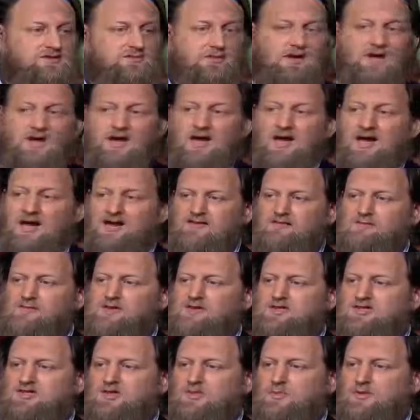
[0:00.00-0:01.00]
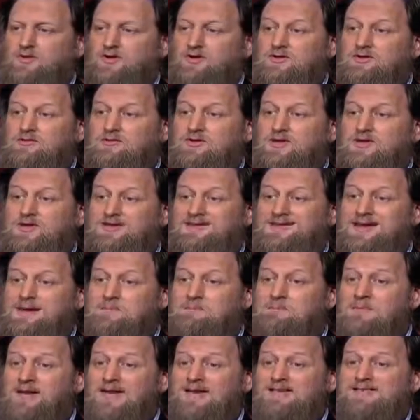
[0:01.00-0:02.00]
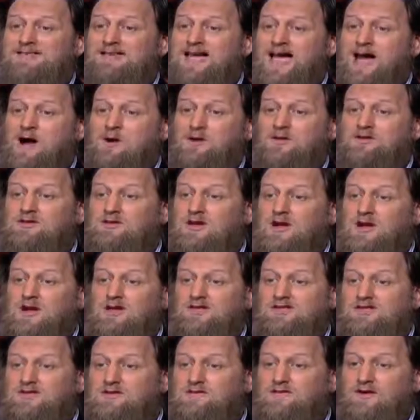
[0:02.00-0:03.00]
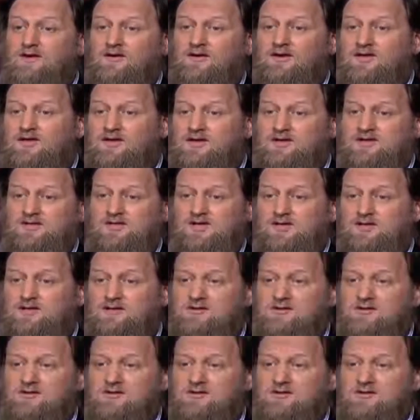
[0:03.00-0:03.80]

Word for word: may Allah have mercy upon you, that makes our task very easy